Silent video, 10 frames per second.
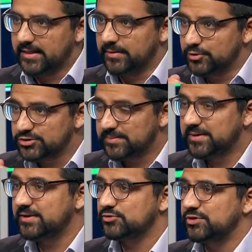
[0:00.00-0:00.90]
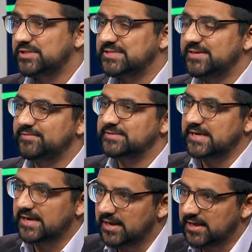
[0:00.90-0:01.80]
The Muslim countries have
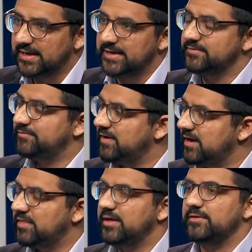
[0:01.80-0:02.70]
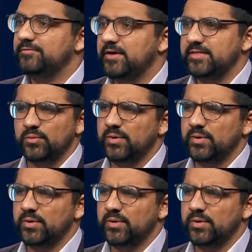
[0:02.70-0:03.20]
declined further and further,